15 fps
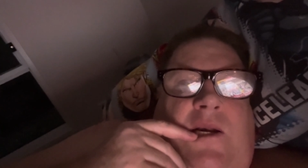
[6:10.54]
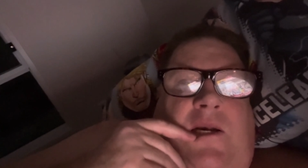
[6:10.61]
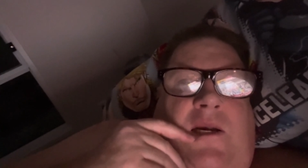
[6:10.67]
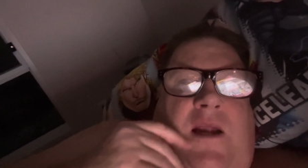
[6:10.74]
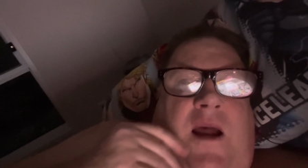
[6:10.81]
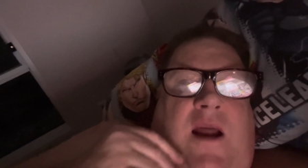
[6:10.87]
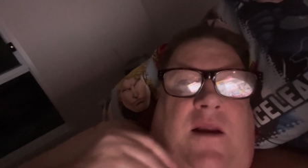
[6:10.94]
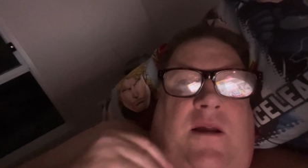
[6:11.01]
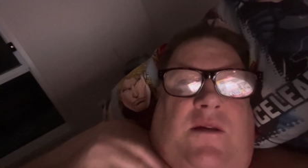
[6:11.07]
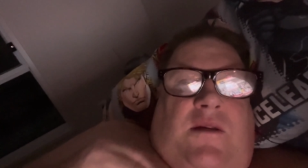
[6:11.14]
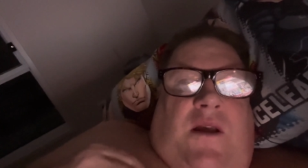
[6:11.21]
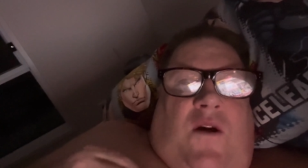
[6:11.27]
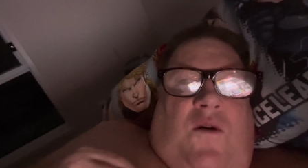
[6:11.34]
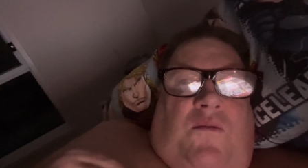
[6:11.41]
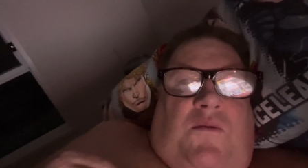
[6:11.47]
Dad has
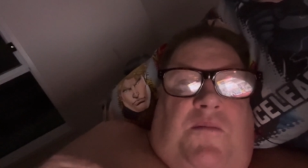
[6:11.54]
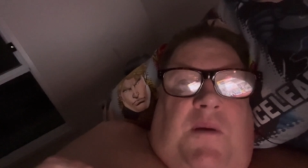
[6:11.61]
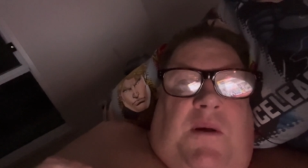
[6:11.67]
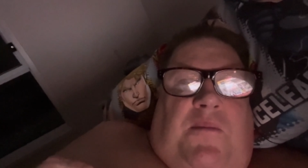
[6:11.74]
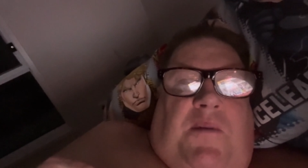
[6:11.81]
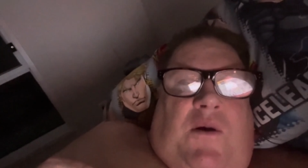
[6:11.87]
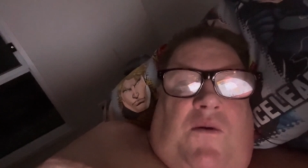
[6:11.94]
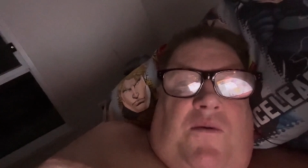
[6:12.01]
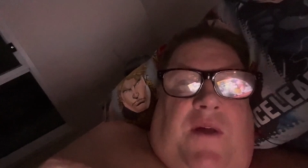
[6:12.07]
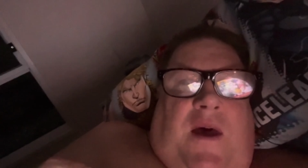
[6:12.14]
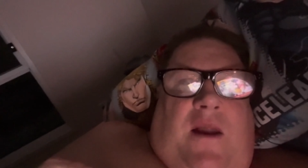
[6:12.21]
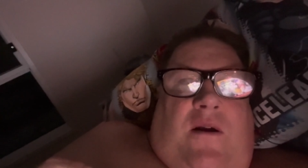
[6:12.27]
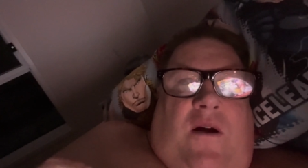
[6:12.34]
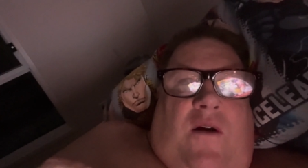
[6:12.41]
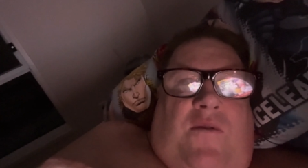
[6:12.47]
helped me build
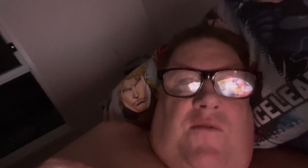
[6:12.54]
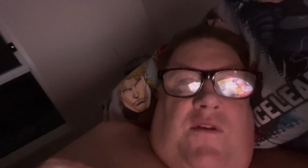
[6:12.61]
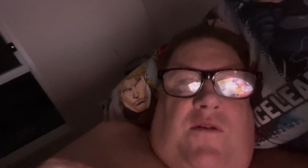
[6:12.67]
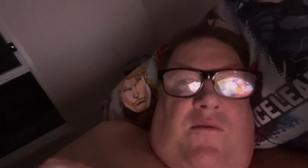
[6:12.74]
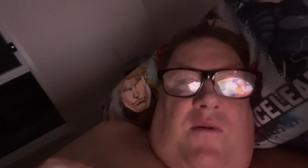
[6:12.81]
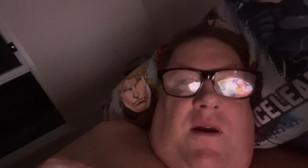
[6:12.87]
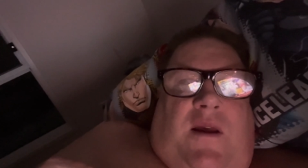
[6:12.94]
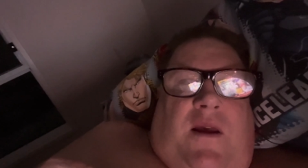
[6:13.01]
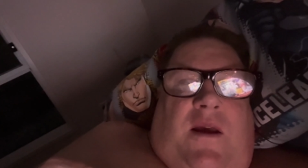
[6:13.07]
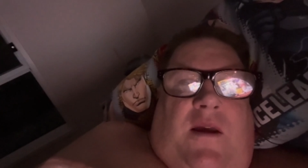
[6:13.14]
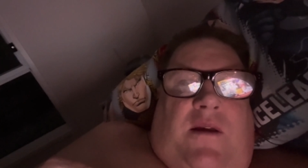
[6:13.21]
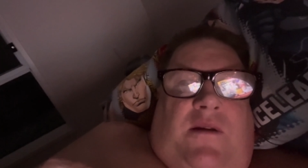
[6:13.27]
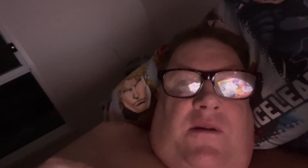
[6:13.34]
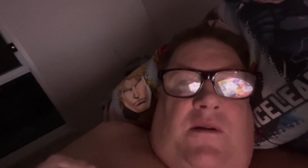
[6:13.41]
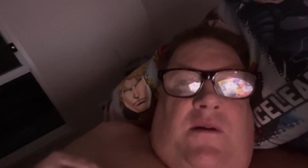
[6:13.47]
that over 3
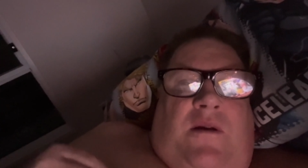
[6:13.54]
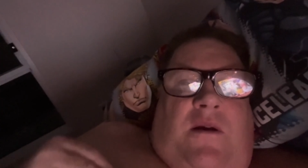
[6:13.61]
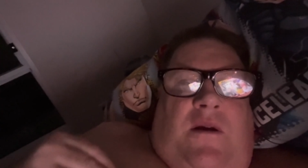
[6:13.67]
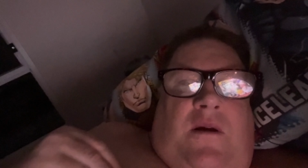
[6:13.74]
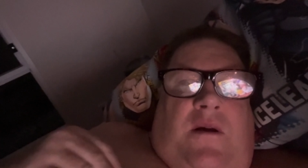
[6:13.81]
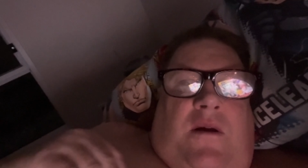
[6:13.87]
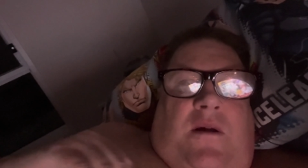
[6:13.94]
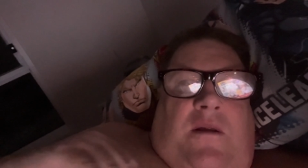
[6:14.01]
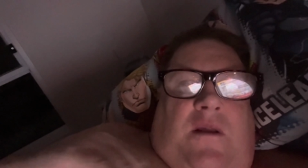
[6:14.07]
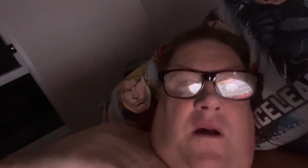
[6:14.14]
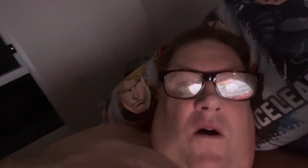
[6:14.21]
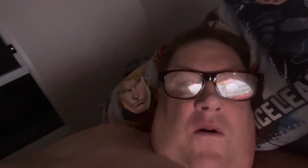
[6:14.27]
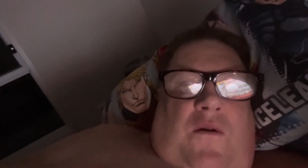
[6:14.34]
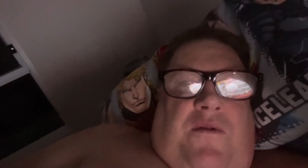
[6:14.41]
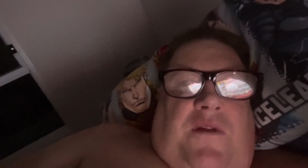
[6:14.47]
years, the
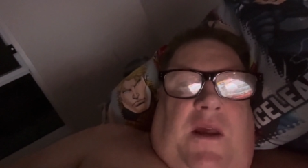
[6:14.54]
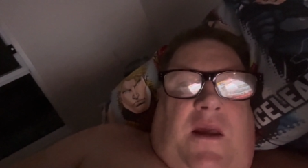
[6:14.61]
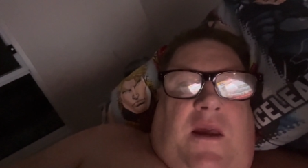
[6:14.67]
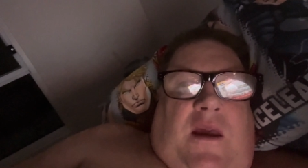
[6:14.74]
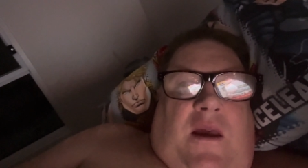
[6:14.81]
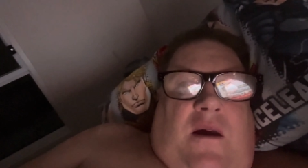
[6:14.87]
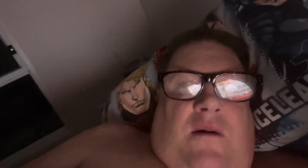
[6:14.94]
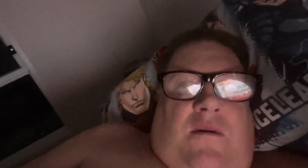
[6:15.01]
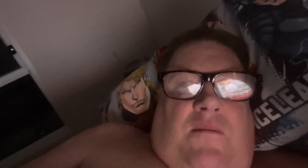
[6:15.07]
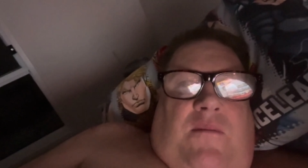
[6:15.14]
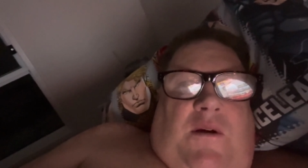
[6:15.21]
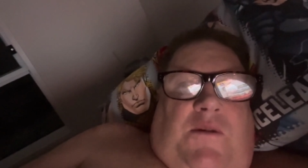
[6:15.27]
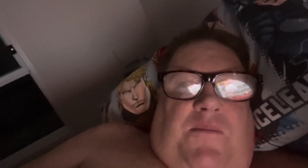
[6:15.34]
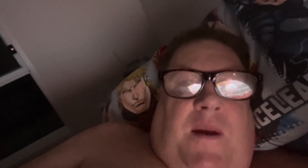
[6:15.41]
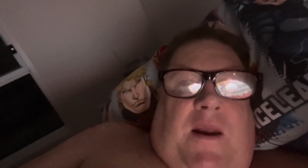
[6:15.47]
whole thing here,
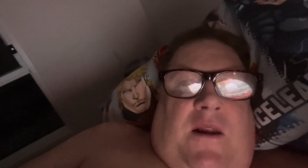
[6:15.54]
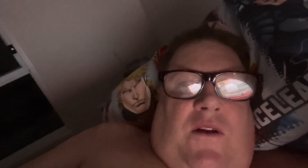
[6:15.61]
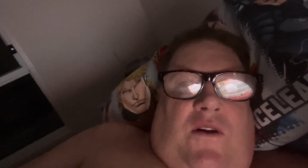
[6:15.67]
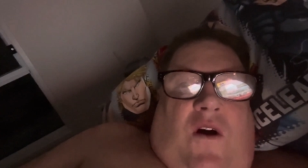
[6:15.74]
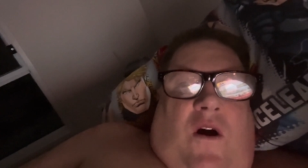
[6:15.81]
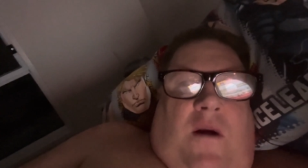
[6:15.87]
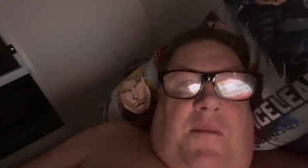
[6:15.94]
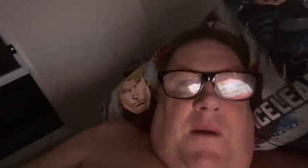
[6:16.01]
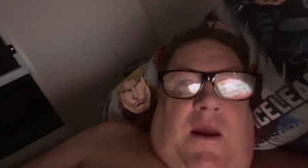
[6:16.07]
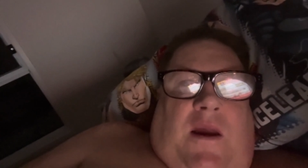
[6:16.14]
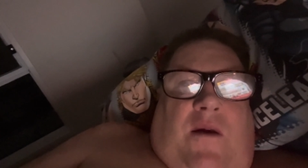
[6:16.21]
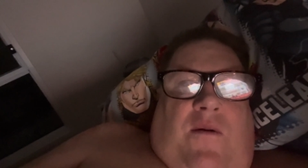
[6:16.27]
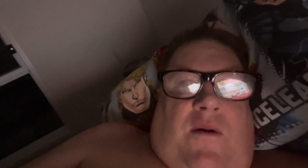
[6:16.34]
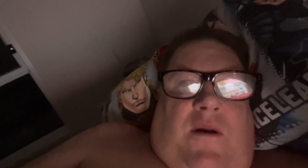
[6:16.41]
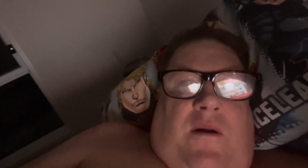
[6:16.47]
by spending time
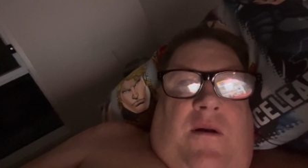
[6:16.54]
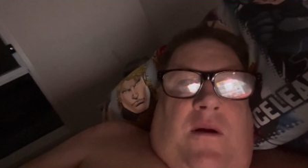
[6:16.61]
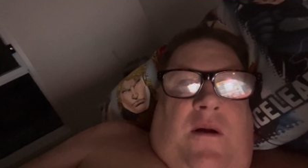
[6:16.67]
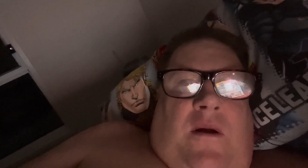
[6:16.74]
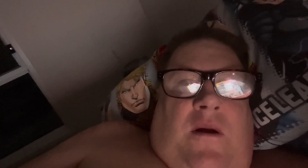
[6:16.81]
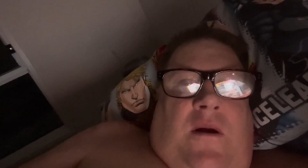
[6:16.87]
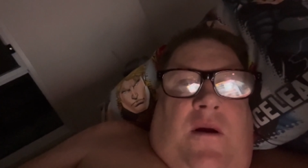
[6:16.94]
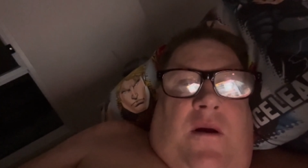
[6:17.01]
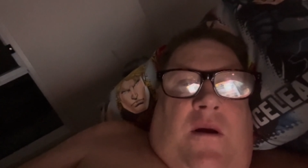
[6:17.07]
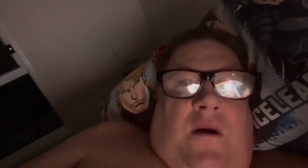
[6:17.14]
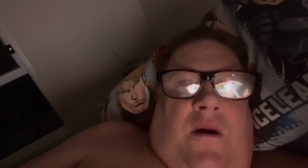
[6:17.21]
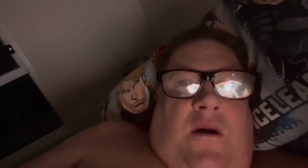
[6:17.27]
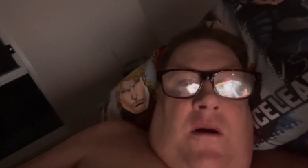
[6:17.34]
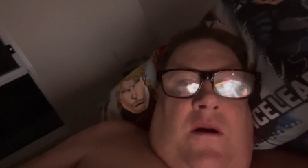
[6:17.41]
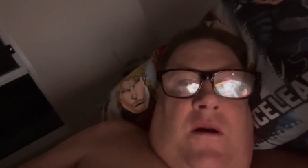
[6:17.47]
here and
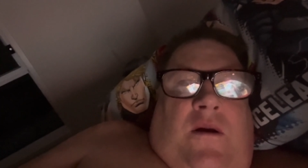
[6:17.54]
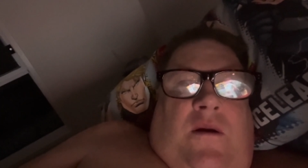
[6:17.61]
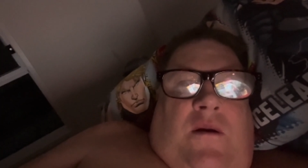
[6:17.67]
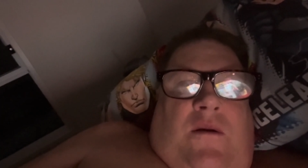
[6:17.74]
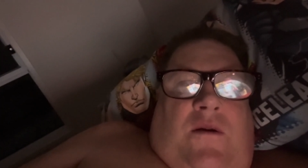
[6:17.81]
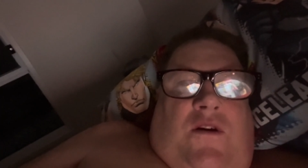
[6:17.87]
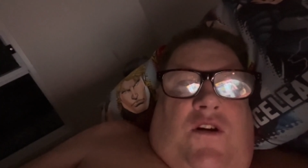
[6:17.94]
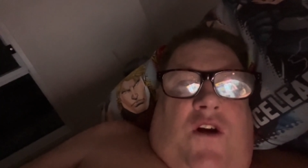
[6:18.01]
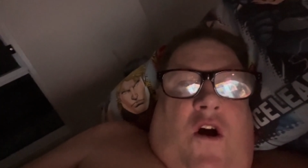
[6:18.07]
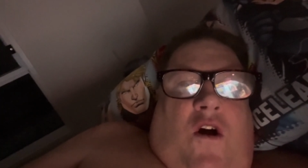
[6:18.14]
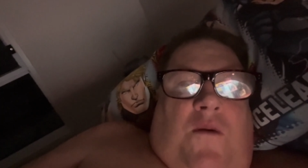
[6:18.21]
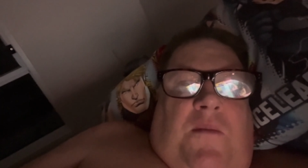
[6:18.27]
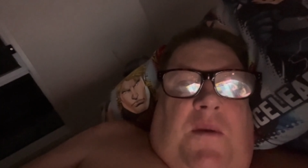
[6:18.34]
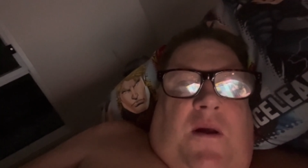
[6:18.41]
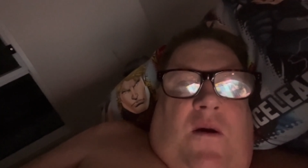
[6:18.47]

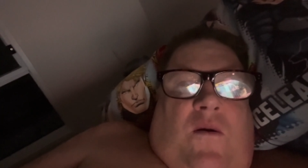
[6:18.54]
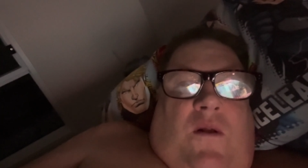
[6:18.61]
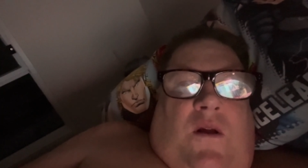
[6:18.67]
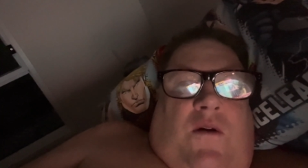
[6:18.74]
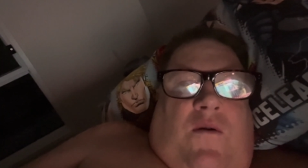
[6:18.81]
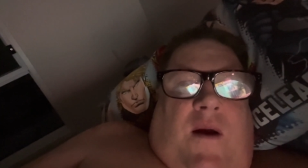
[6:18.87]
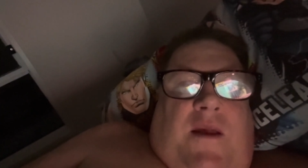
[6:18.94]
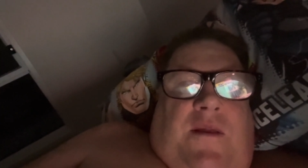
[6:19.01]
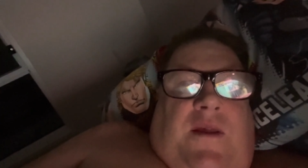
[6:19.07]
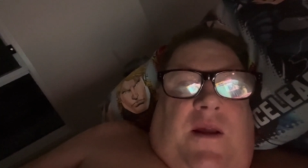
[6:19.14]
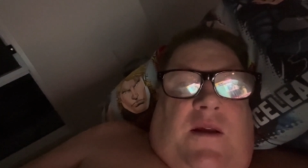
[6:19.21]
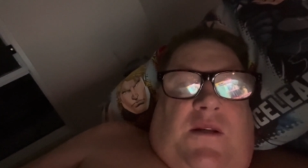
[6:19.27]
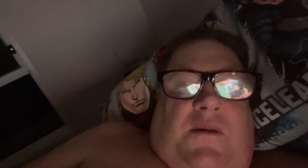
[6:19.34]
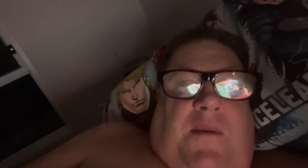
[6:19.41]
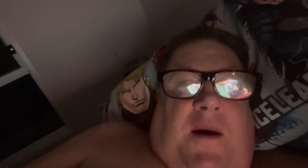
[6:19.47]
showing me all the great
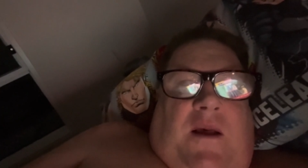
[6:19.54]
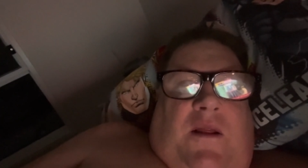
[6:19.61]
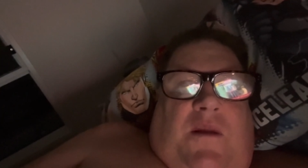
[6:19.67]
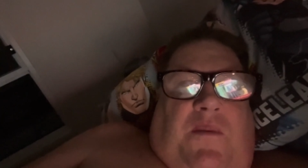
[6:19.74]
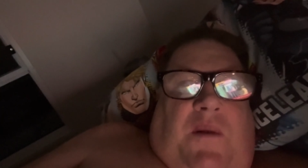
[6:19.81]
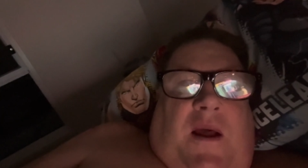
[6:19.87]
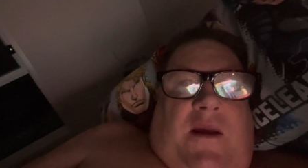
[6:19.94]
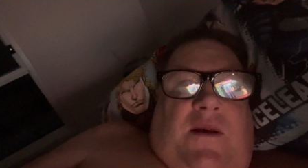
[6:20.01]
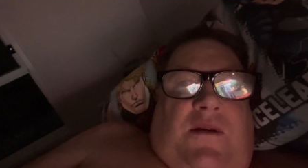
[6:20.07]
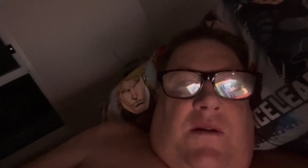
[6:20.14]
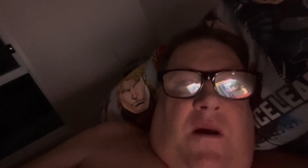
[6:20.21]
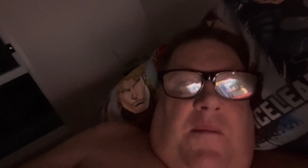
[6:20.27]
things about the place.